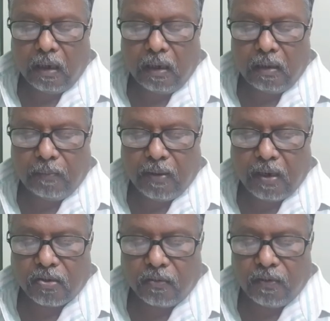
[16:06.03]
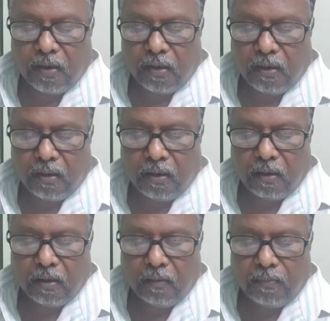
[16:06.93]
The parts of the
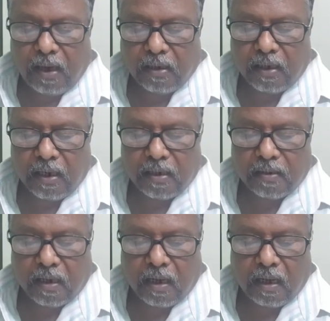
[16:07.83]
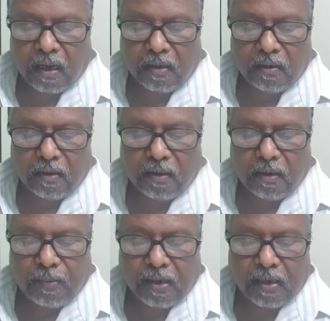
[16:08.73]
pancreas are, the
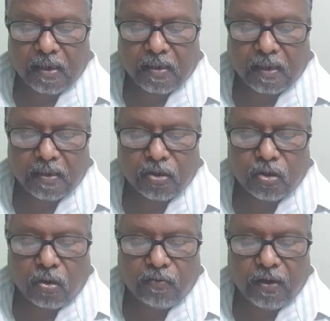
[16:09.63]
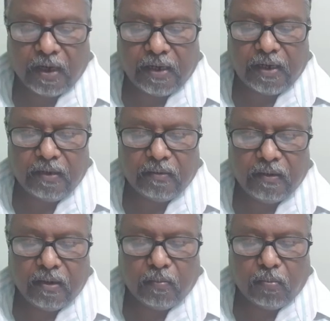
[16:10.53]
pancreas consists of head,
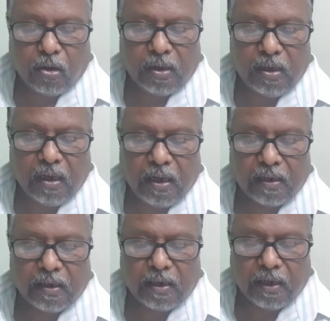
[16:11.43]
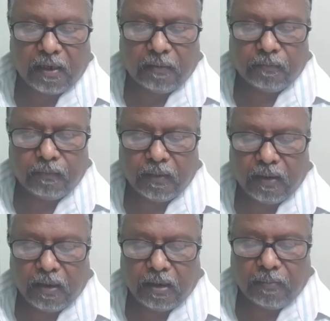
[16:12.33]
body and tail.
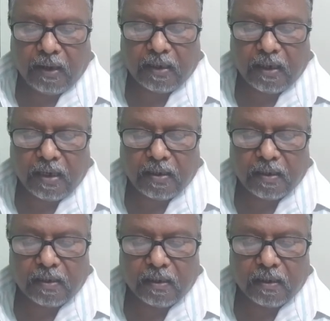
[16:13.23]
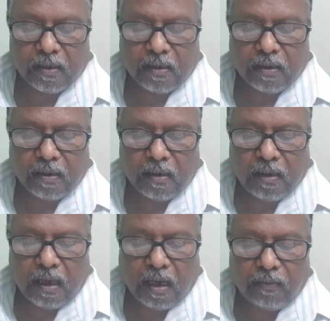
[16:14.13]
The pancreas is
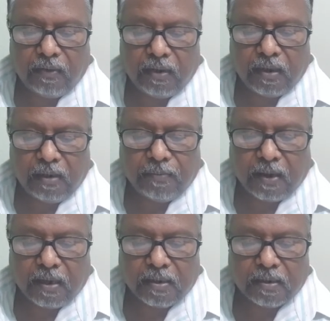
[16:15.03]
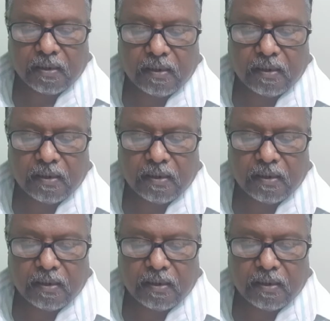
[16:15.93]
having three parts.